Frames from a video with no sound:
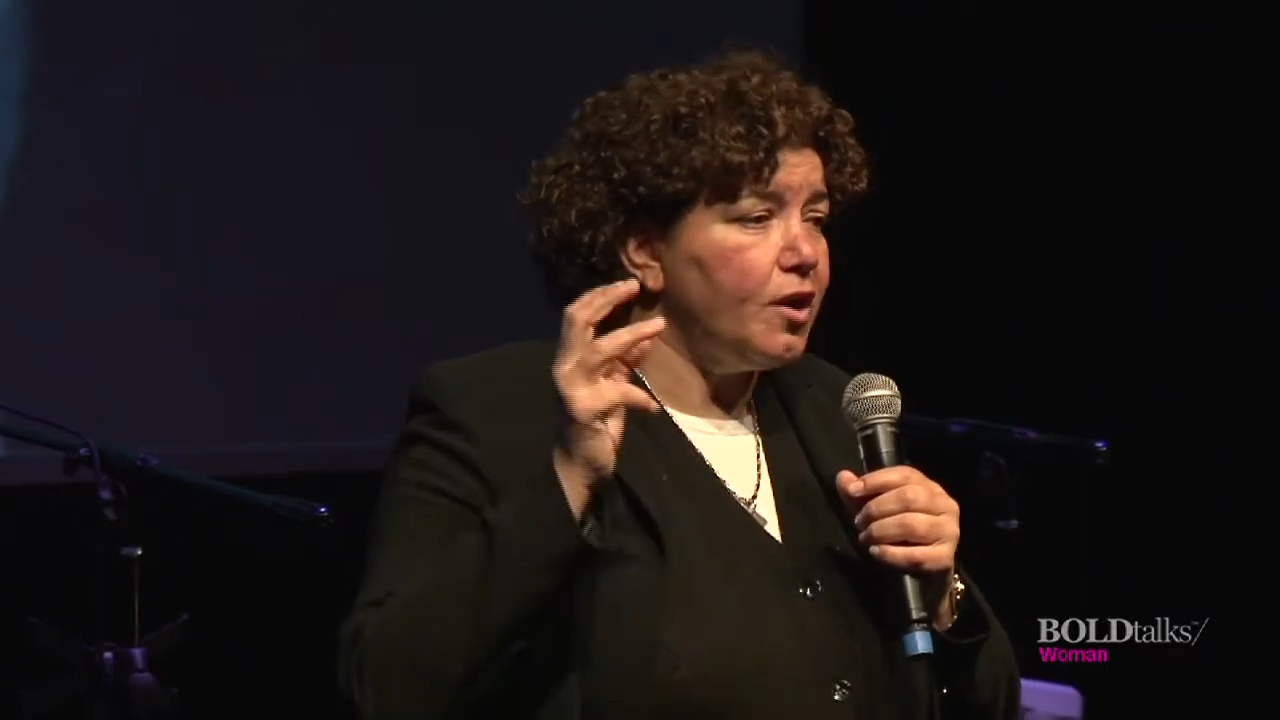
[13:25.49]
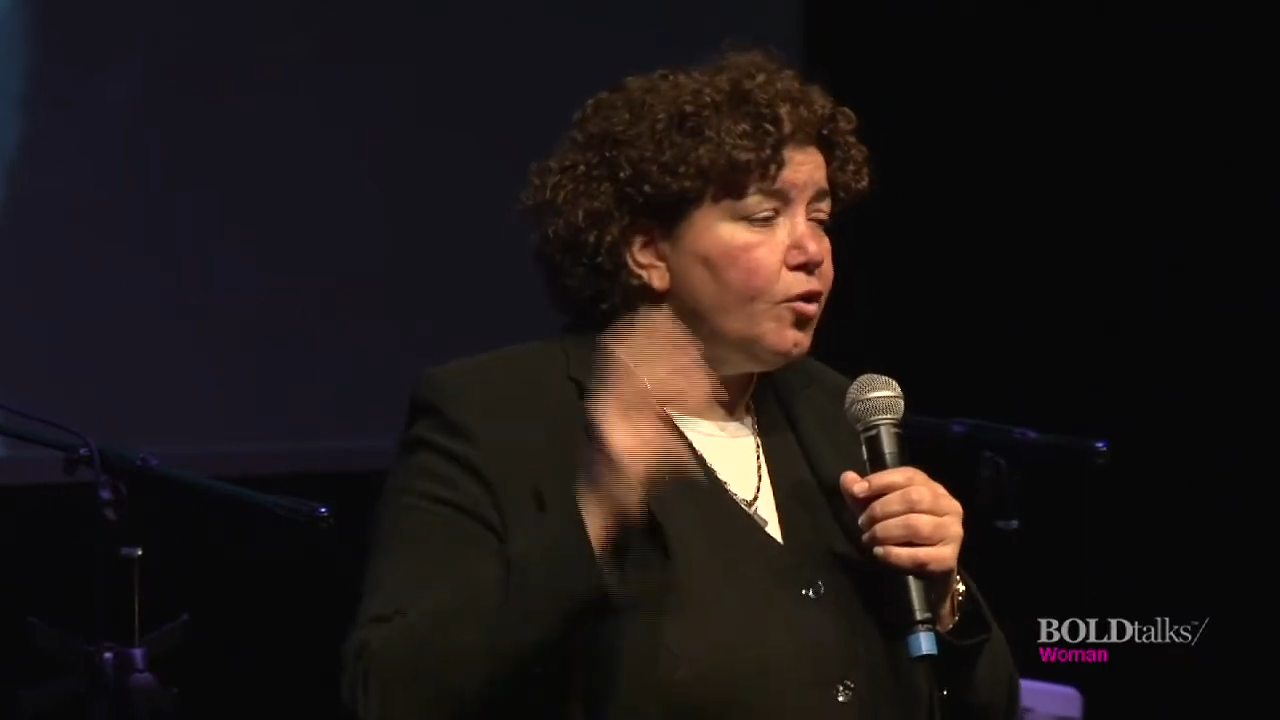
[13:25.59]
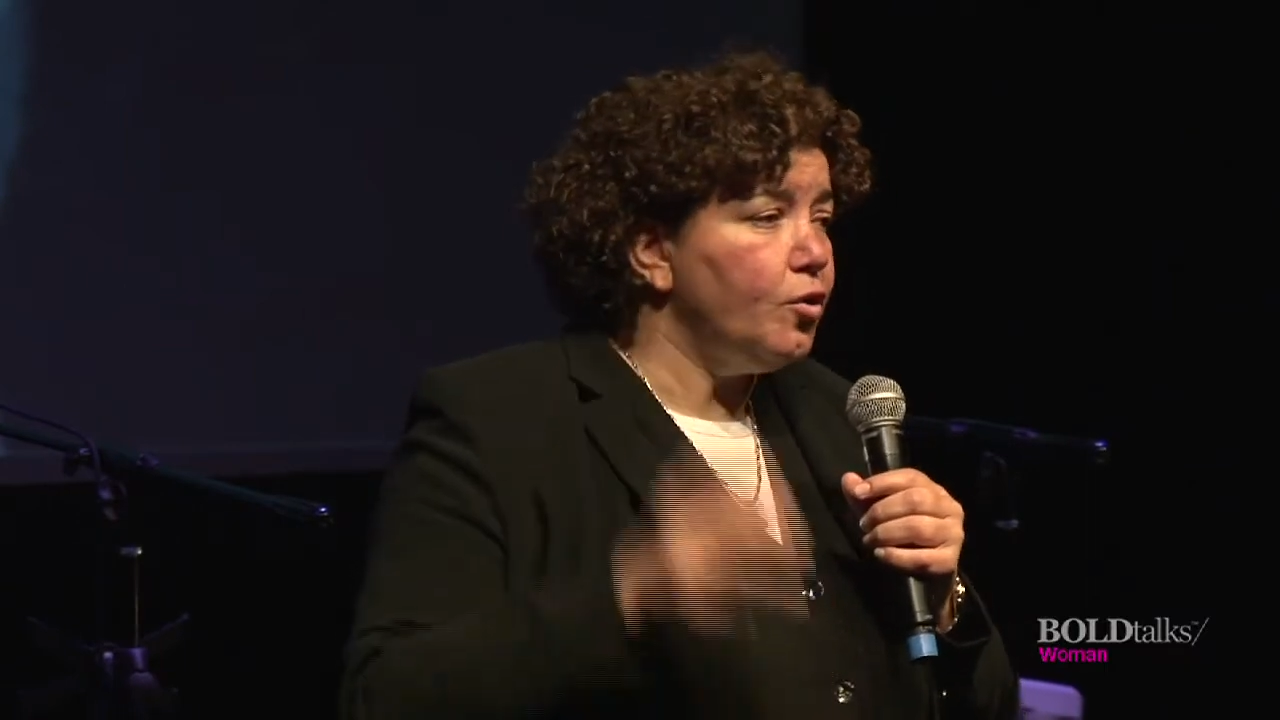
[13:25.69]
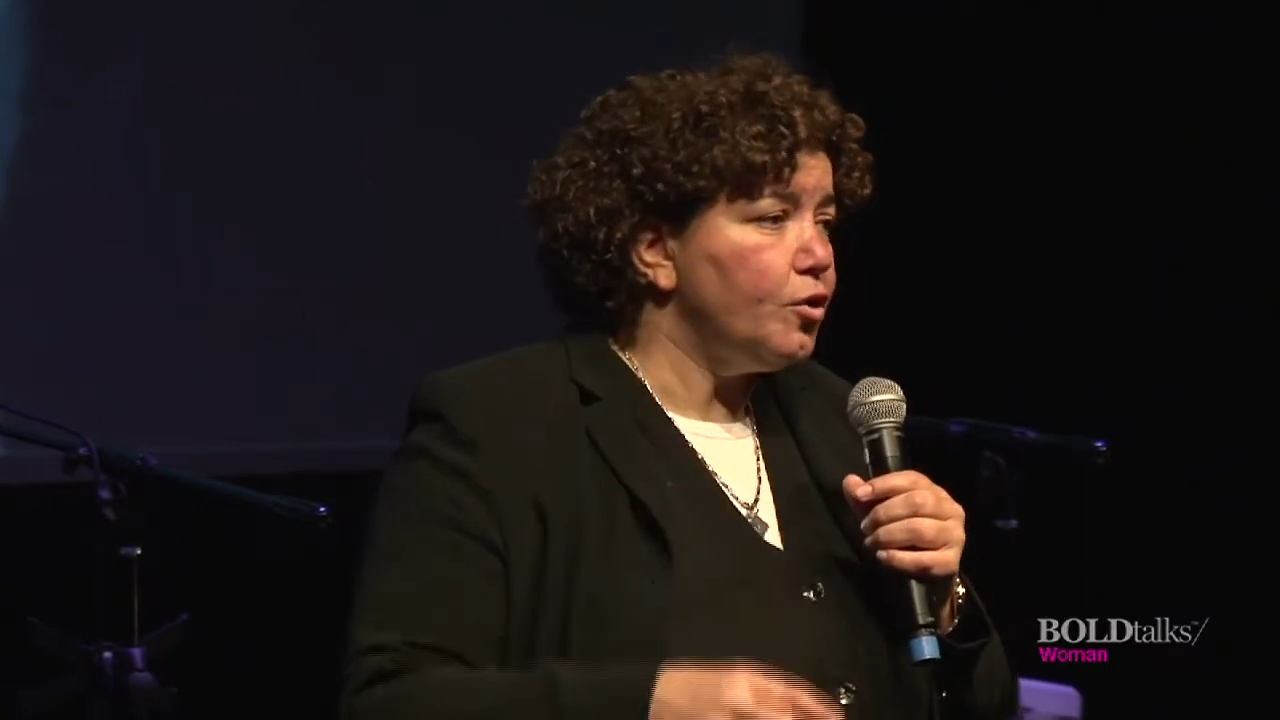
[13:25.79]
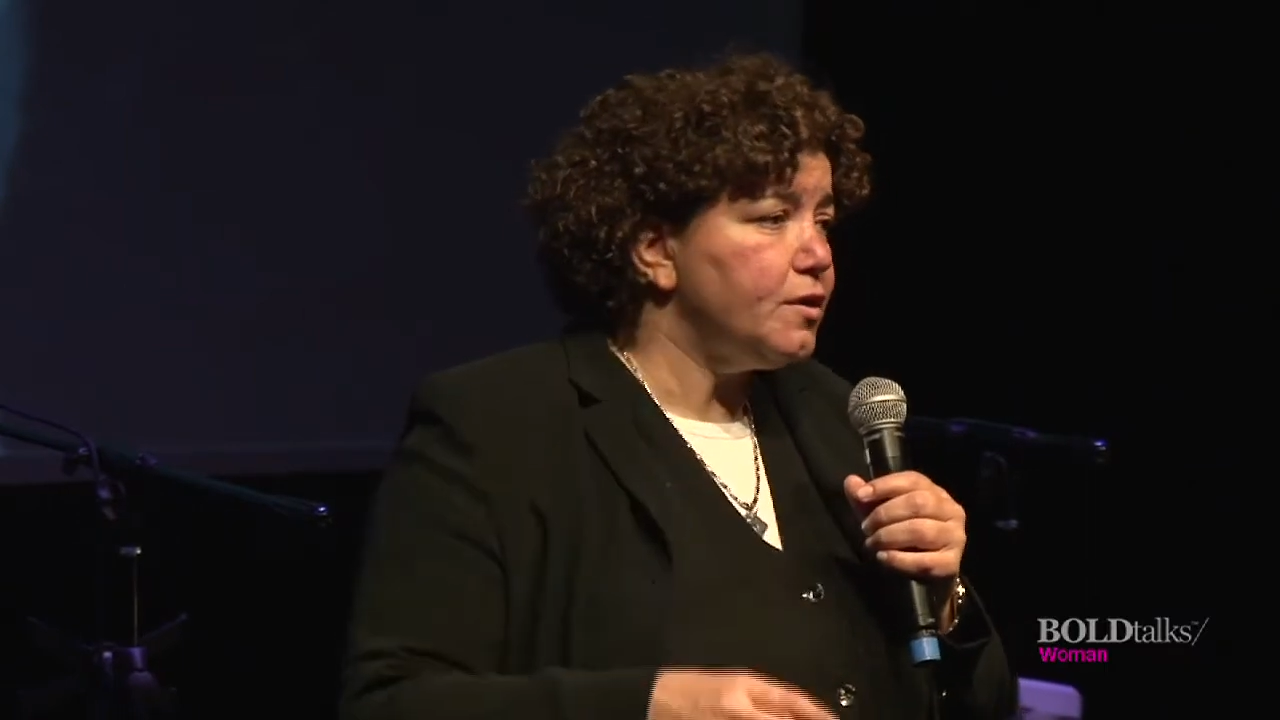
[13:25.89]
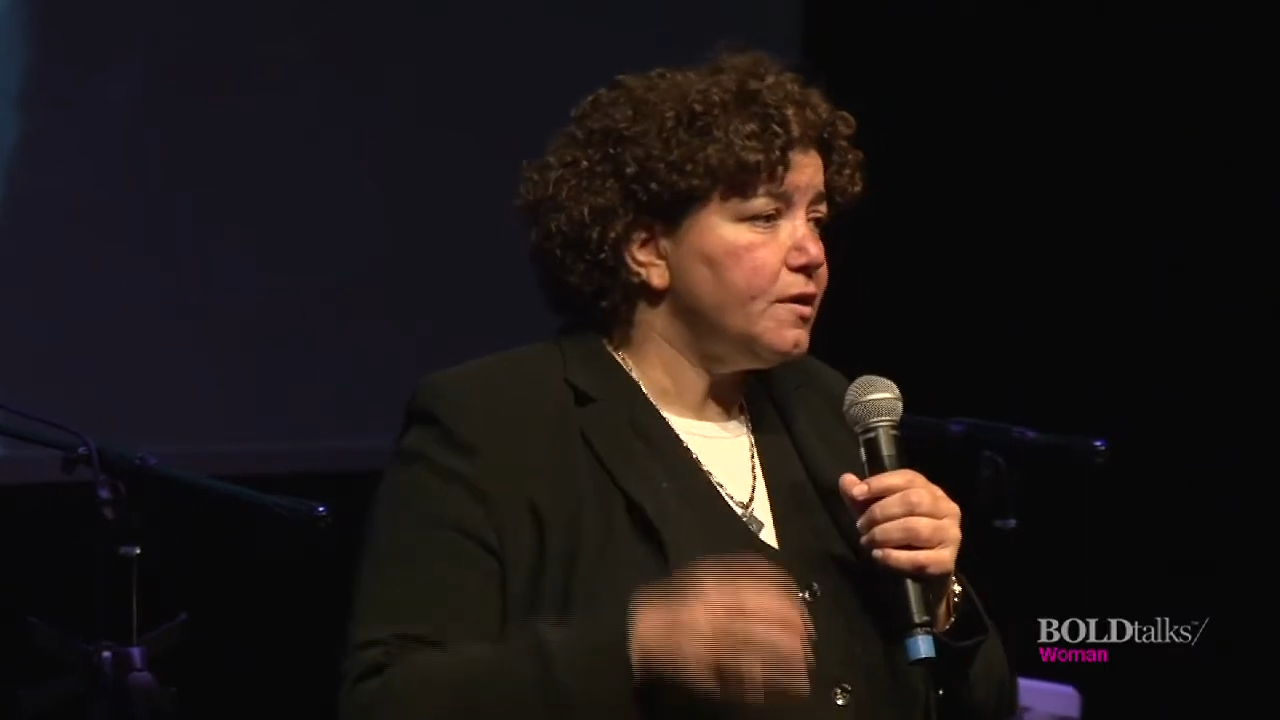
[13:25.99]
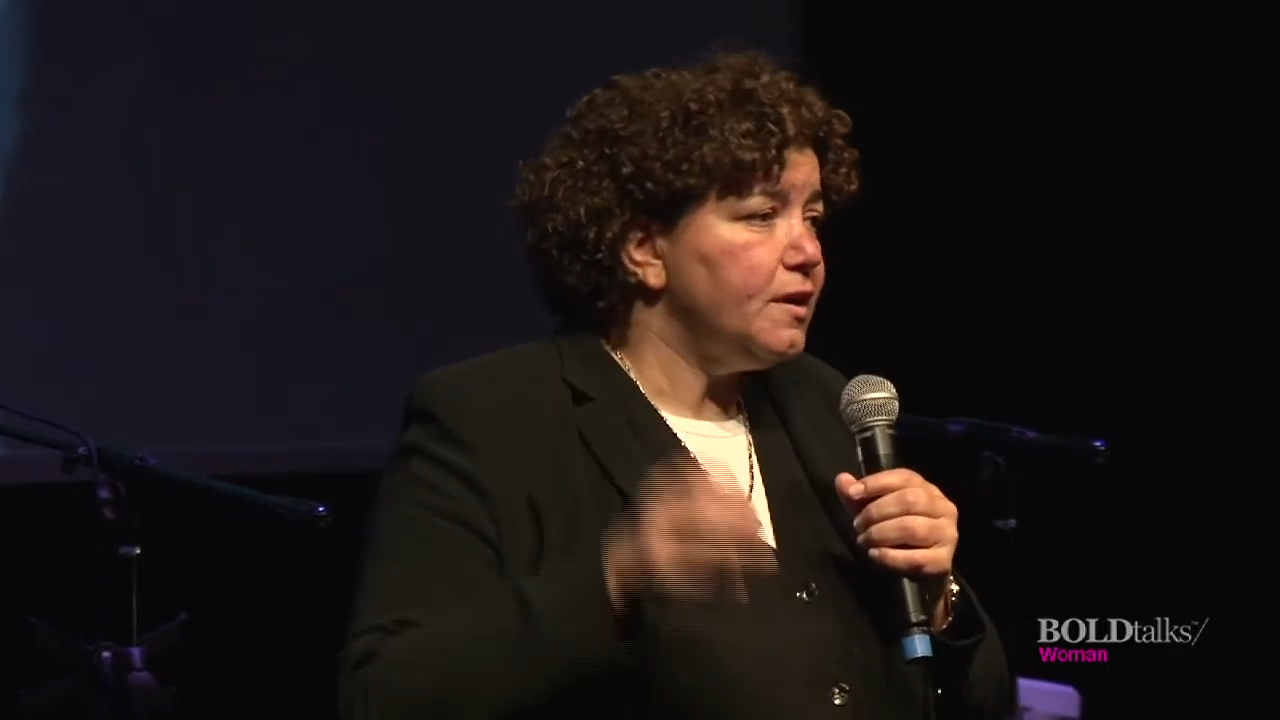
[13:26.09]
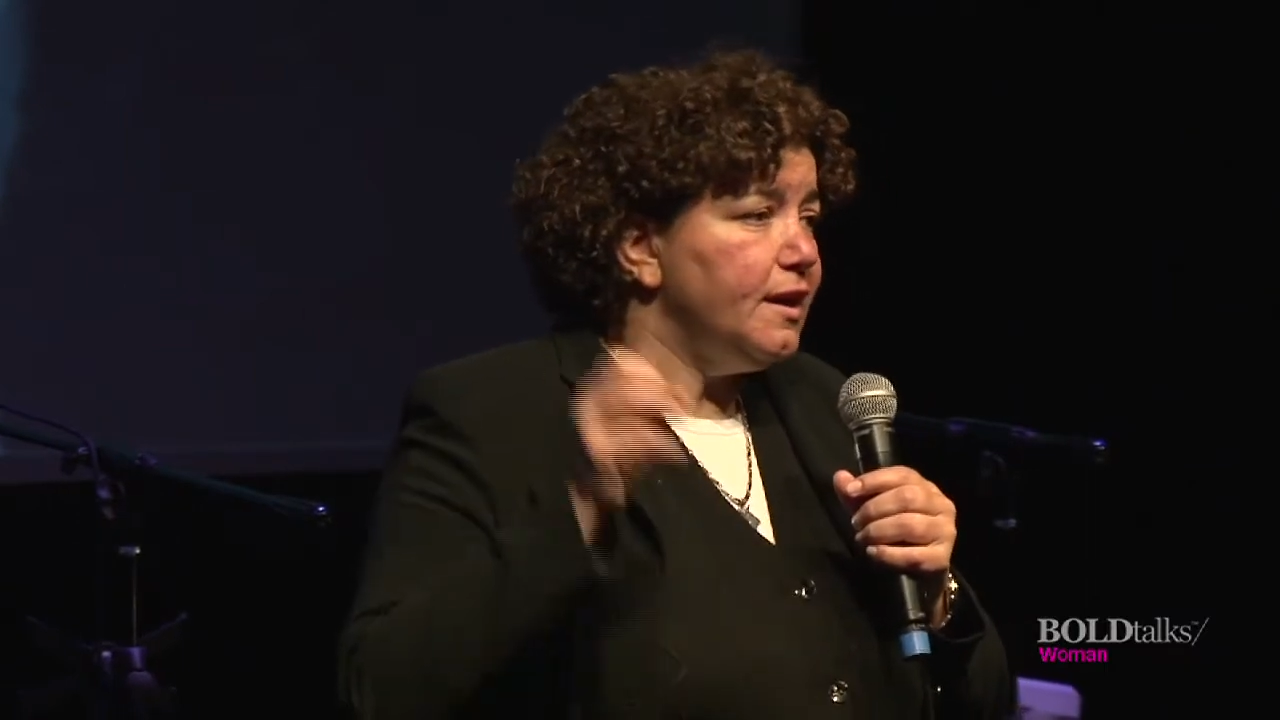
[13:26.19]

court